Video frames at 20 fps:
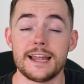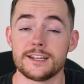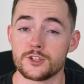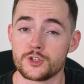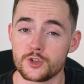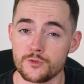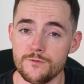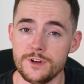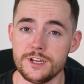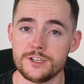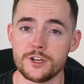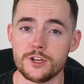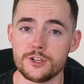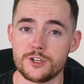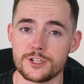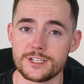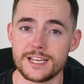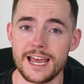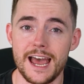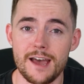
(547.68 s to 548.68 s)
And some
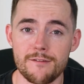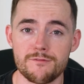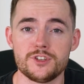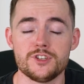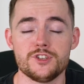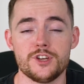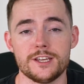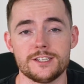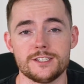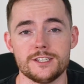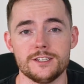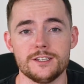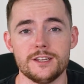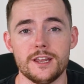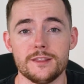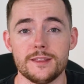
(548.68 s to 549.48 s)
researchers have suggested